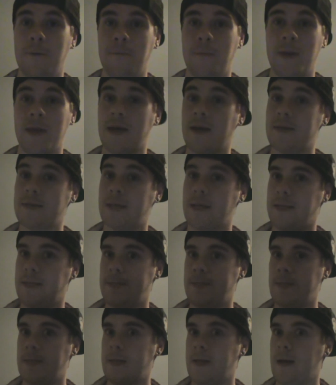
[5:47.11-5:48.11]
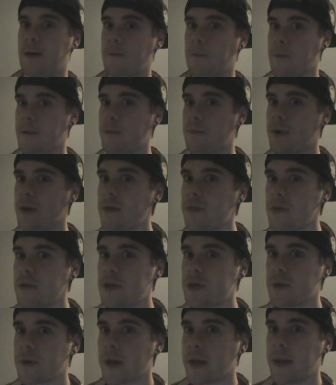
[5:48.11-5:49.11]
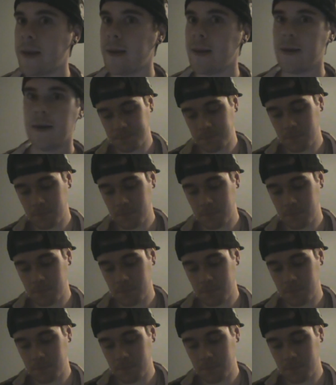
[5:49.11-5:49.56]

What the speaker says: because I did not want to break the trend.